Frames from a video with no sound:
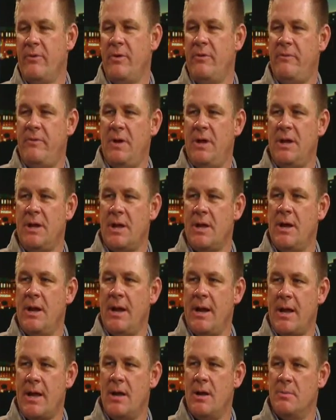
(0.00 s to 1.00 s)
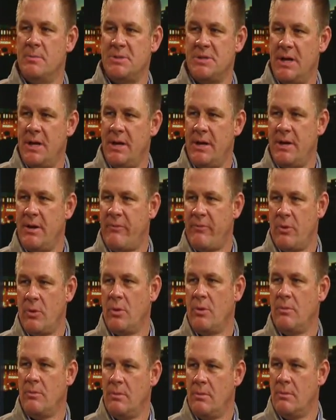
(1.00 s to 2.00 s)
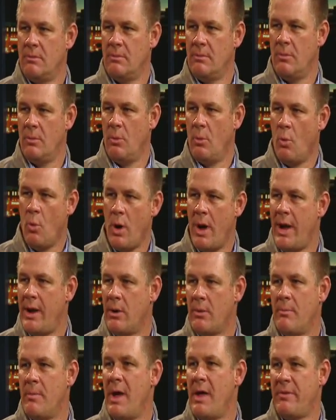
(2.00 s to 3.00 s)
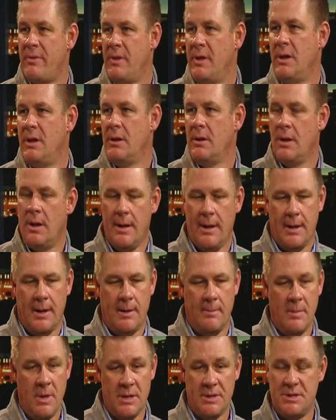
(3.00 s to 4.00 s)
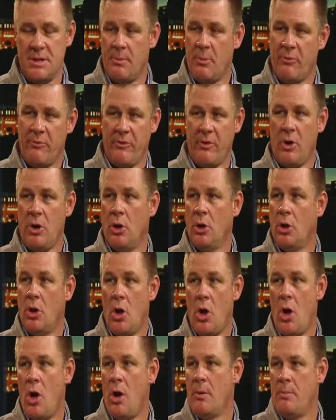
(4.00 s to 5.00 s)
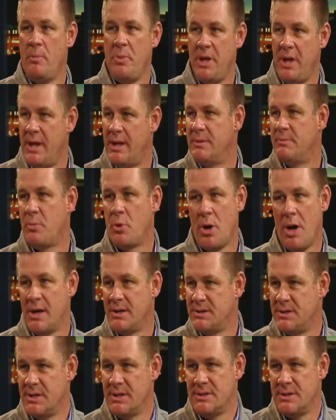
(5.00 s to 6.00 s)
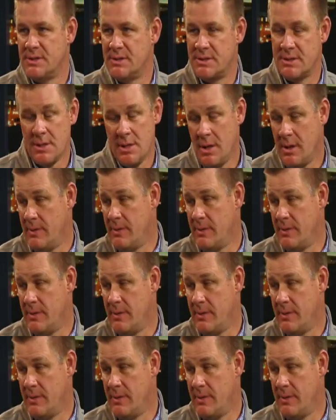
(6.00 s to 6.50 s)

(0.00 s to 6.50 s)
Every event kind of comes at a different way or method. Um, some are very long bid processes.